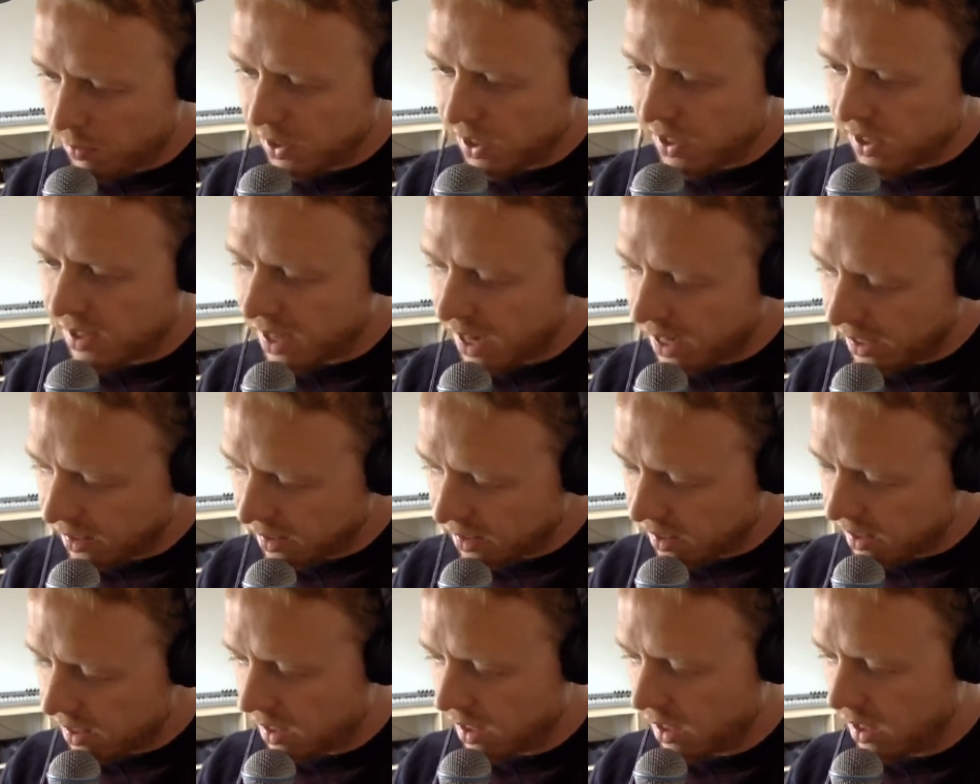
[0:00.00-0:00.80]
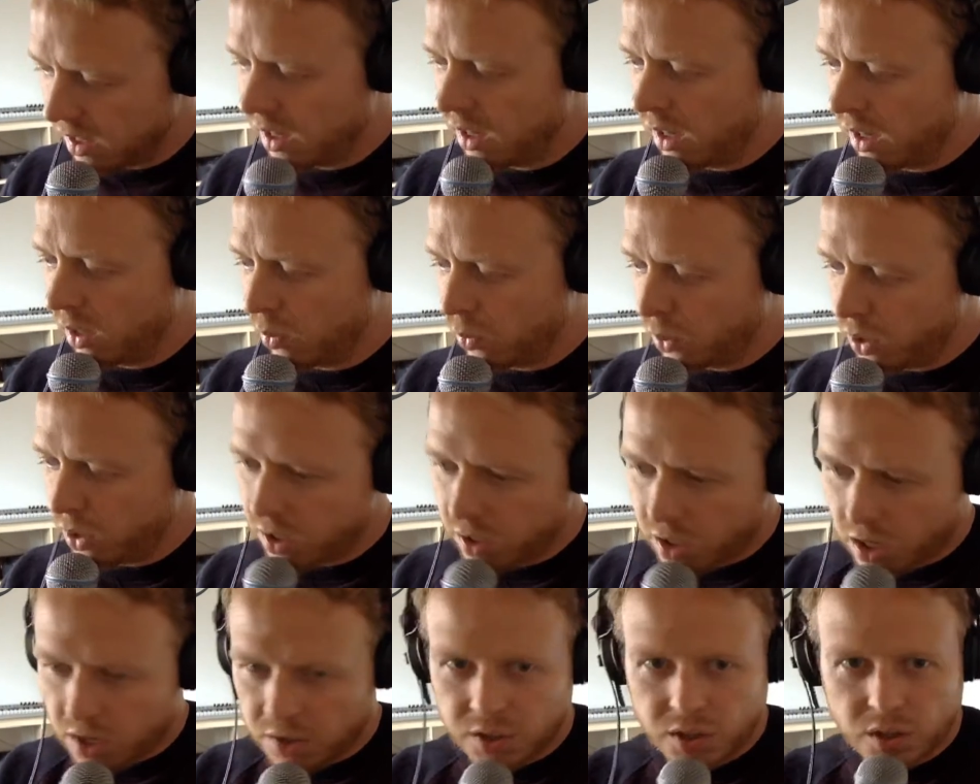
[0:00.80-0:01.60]
set with
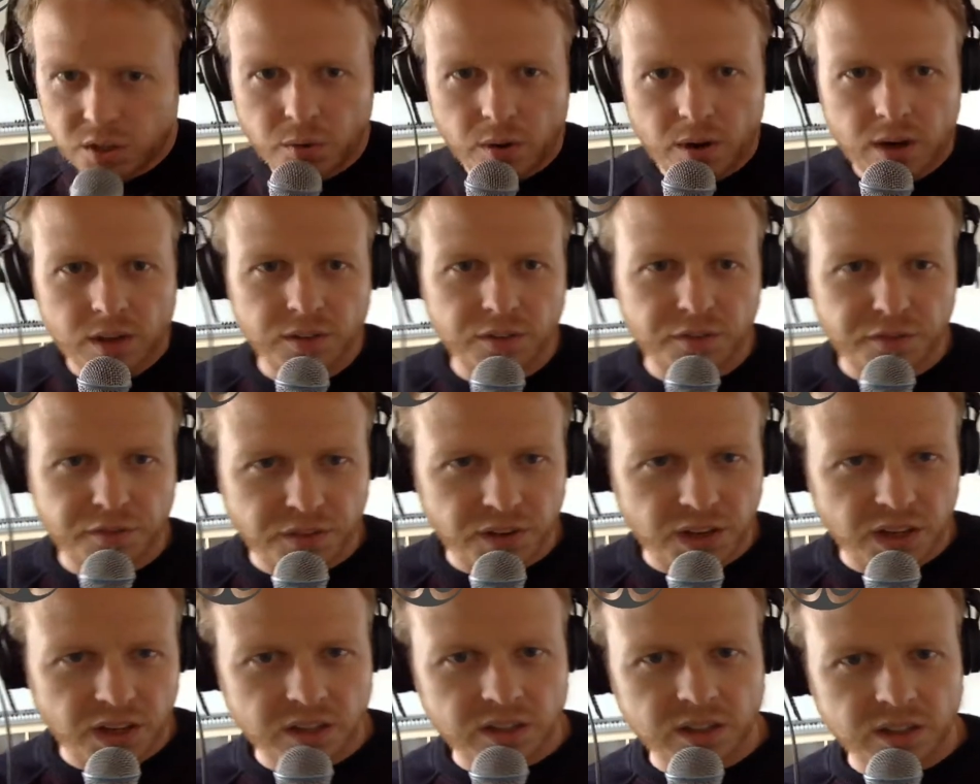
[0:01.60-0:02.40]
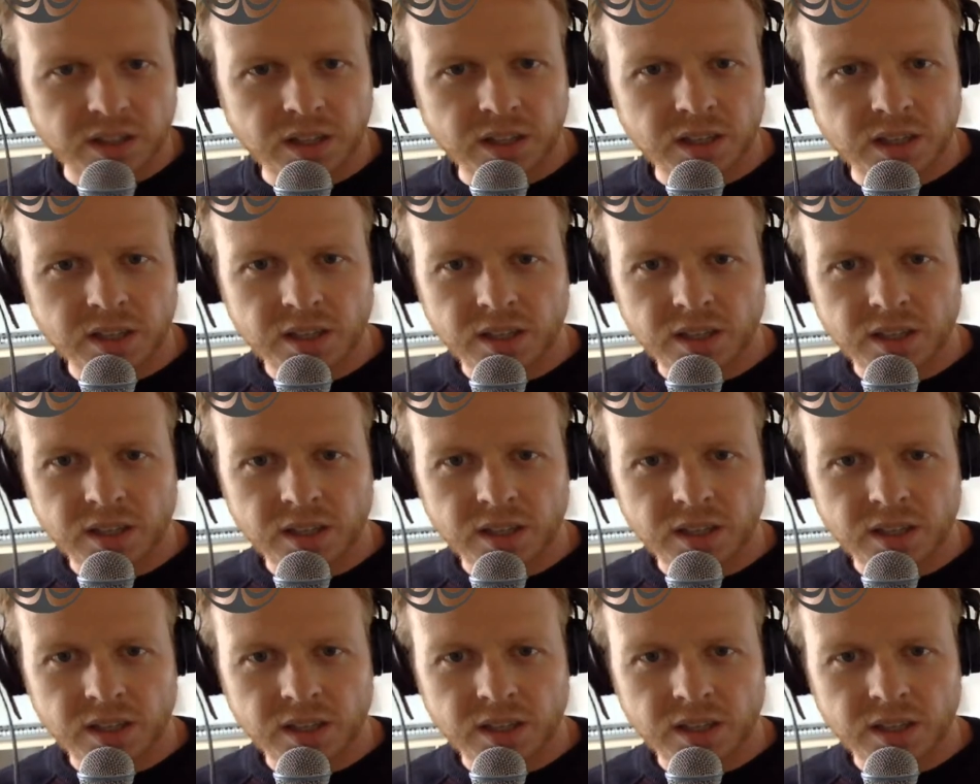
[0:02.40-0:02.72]
an underground feel.